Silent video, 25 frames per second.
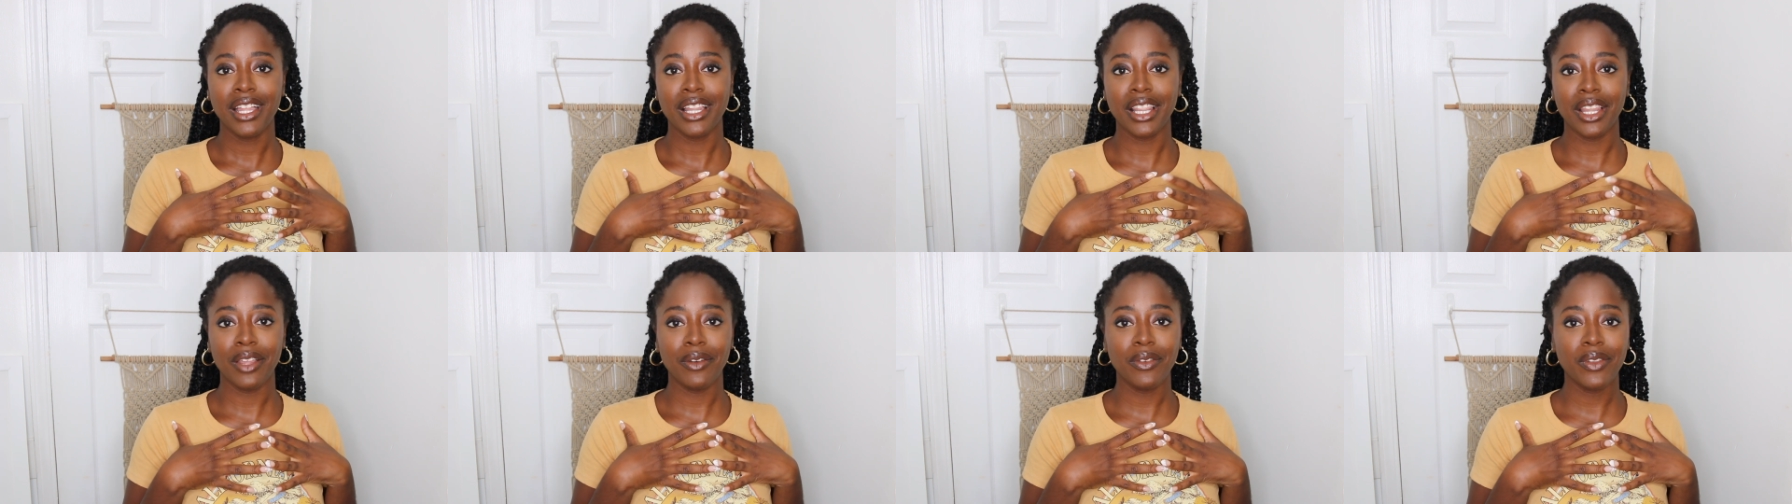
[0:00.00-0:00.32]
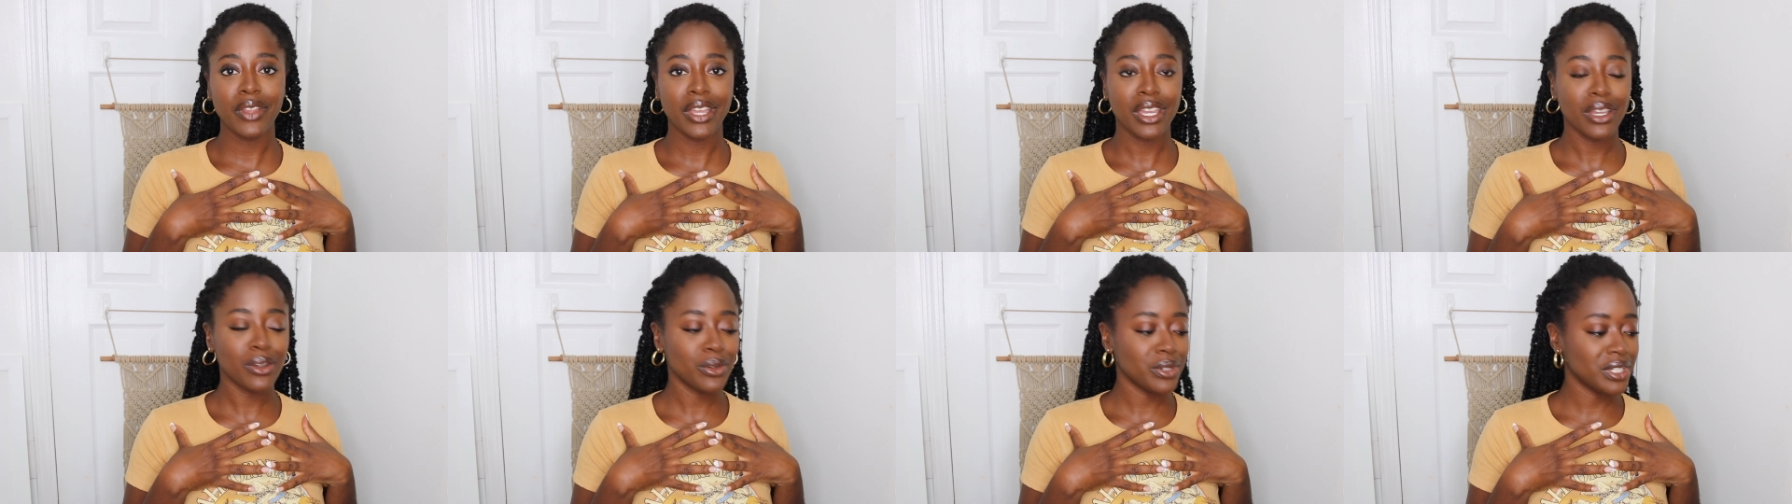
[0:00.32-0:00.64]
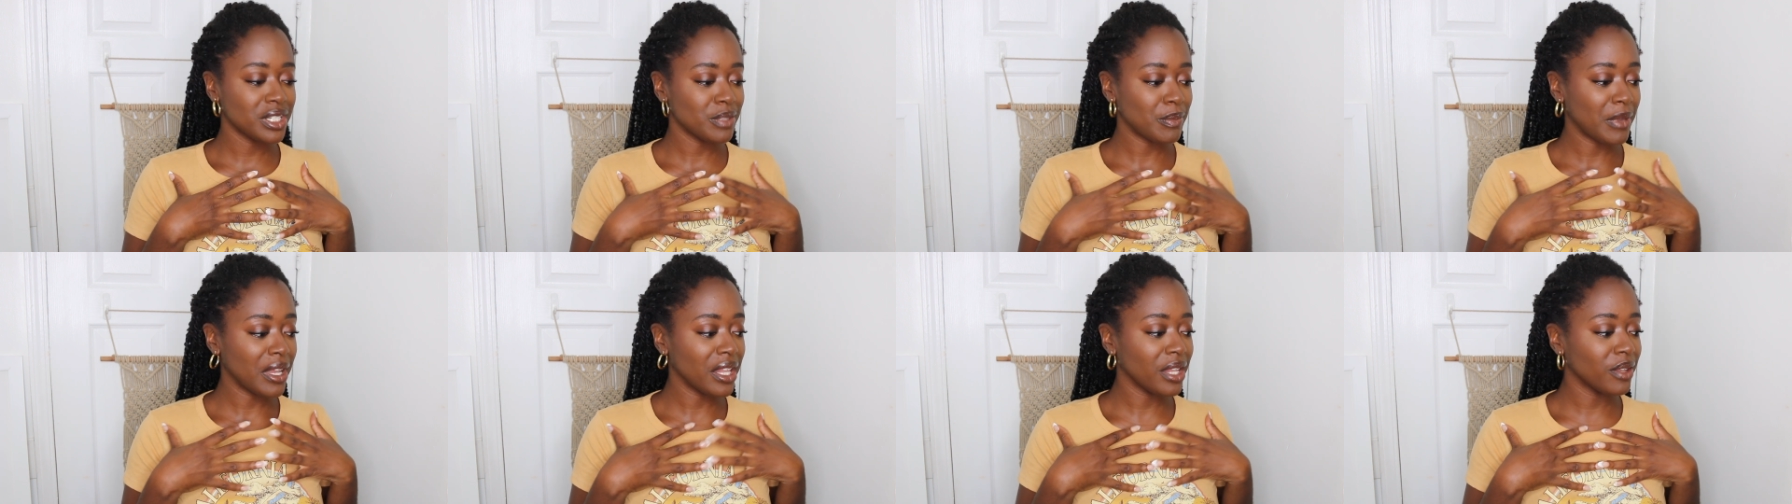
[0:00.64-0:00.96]
love
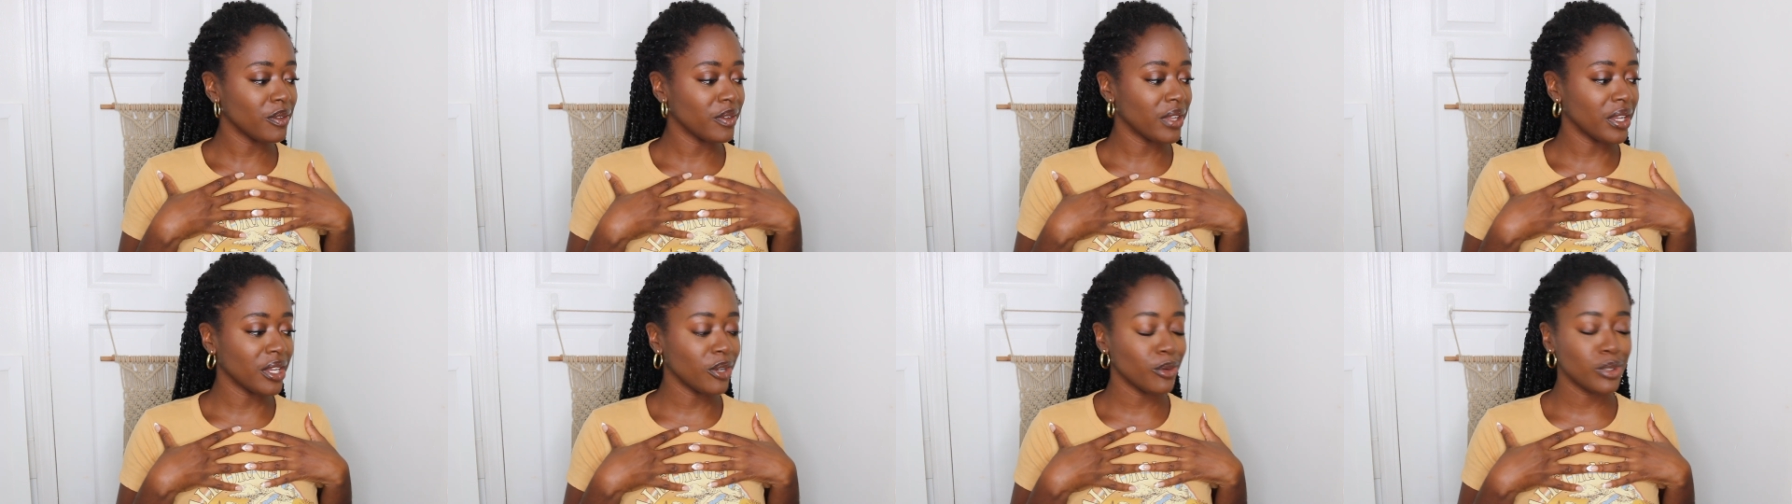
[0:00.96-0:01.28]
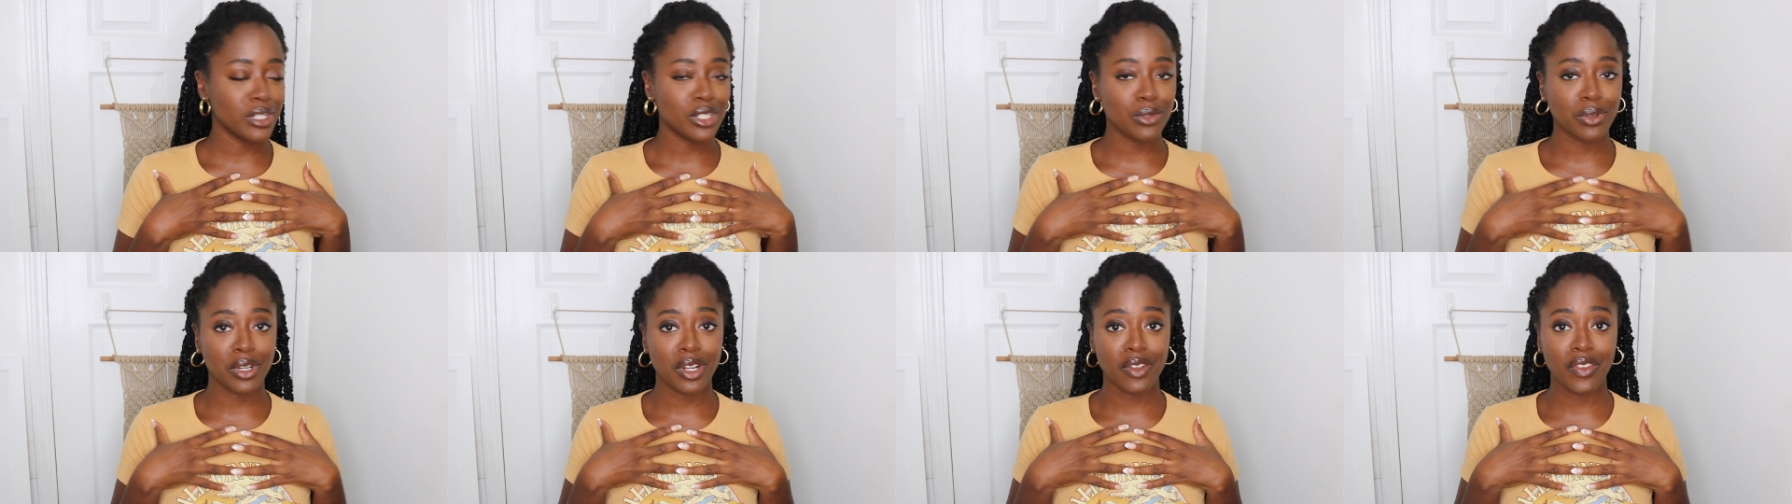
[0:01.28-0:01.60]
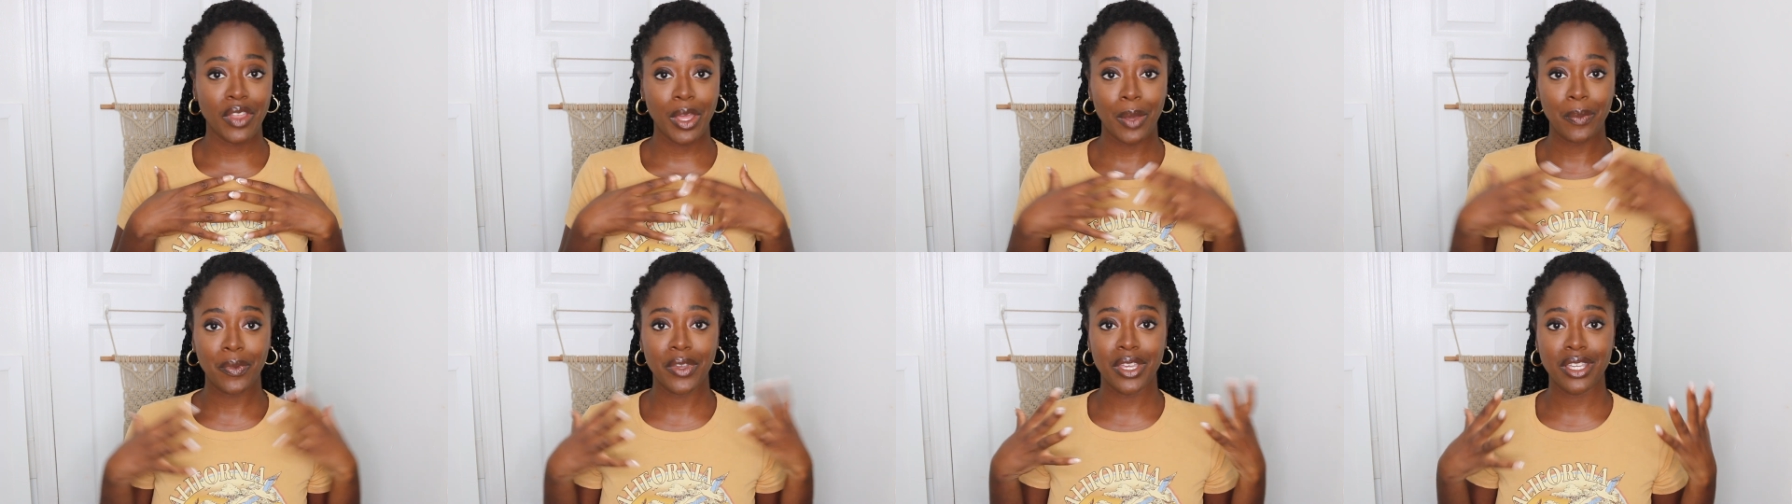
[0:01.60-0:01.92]
language. My love language, one of
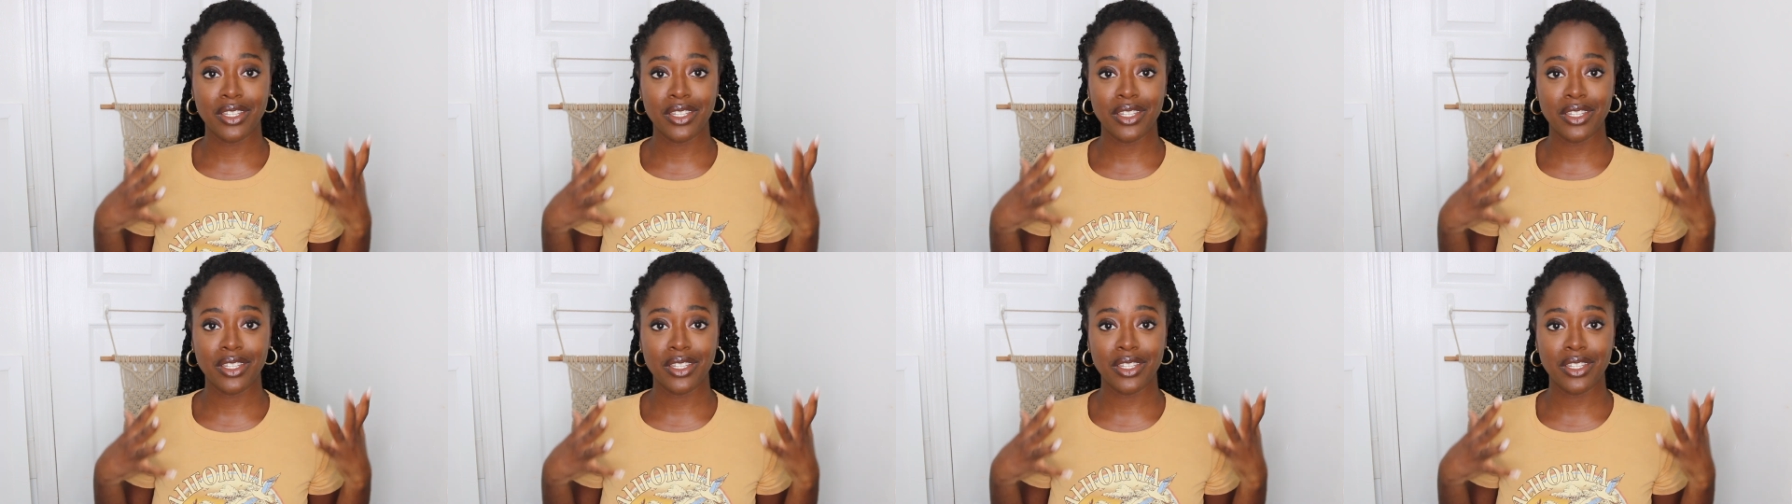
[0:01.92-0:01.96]
them,